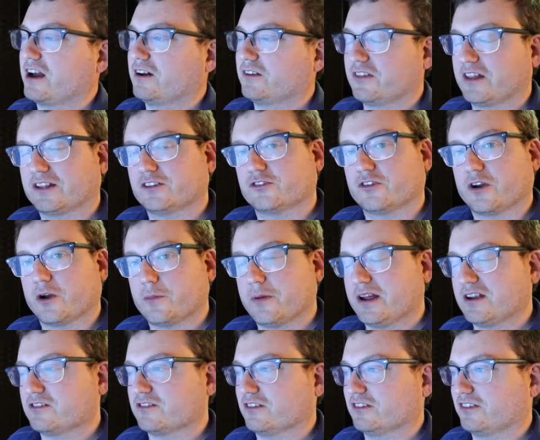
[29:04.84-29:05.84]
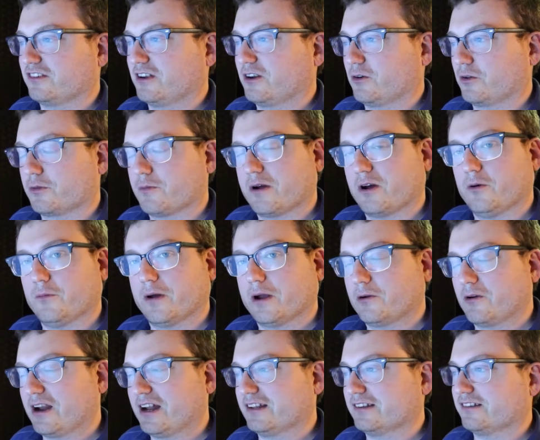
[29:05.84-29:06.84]
out, thanks for your patience here with my
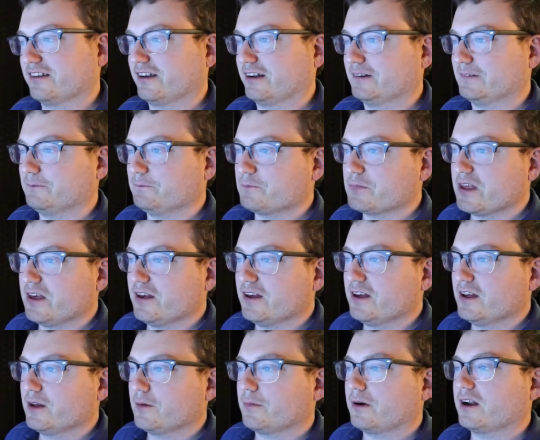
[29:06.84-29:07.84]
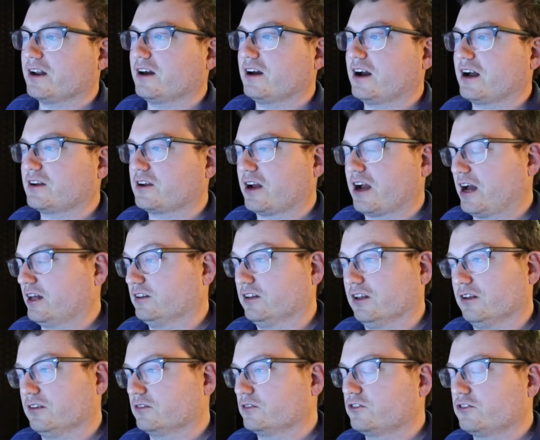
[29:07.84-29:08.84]
ranting,
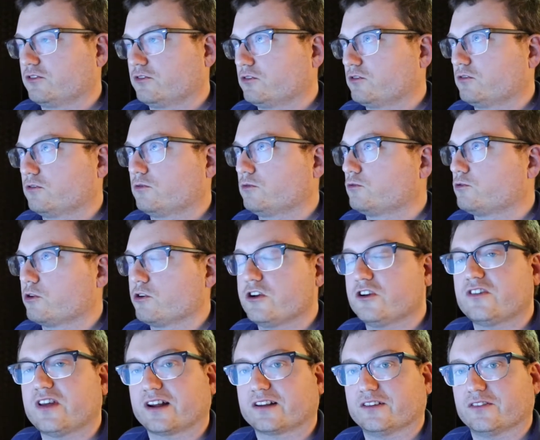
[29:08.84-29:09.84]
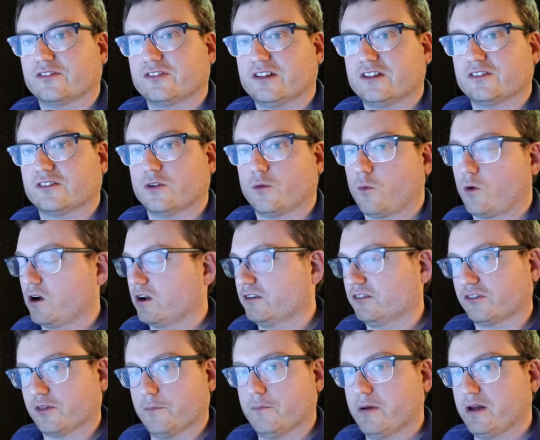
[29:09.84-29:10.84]
but, True Detective season one
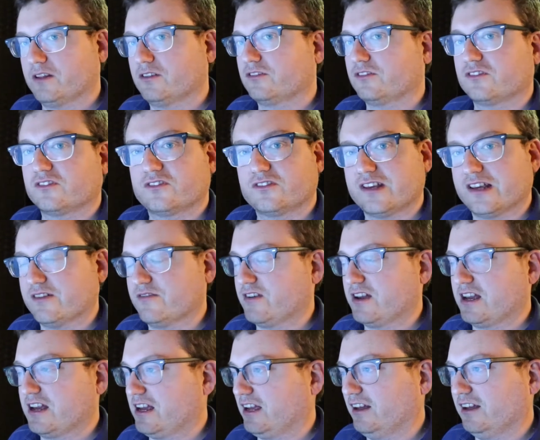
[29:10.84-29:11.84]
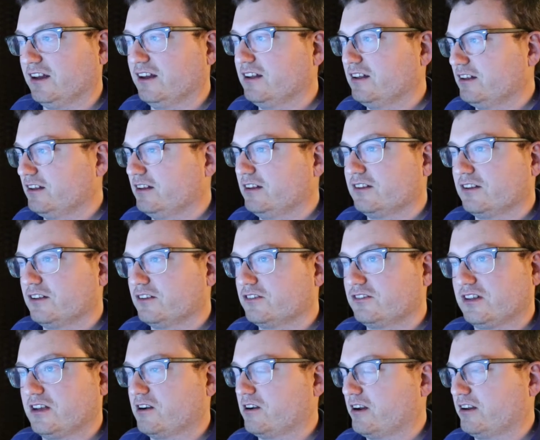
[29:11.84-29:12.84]
is the best TV
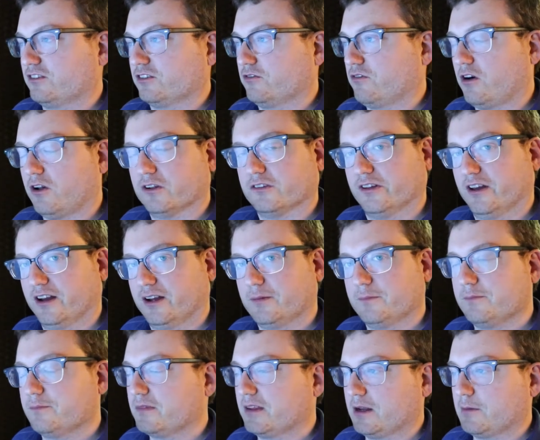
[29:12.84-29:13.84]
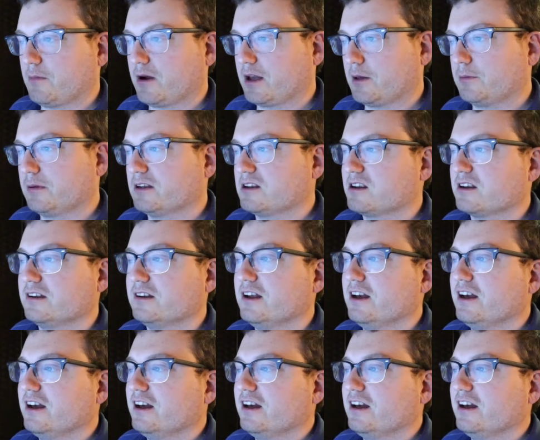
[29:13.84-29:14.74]
series of all time, in my opinion.